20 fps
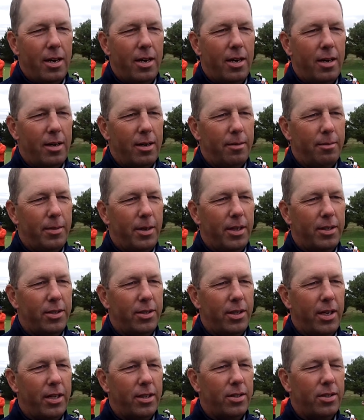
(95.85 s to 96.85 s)

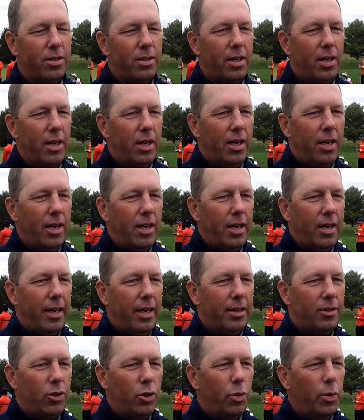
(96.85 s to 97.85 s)

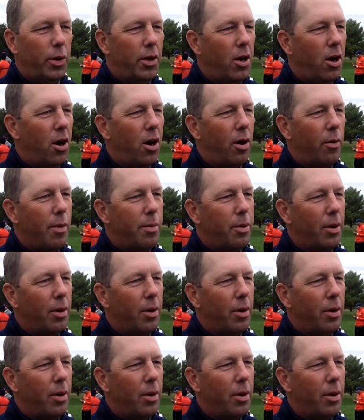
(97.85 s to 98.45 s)
And it's who we are.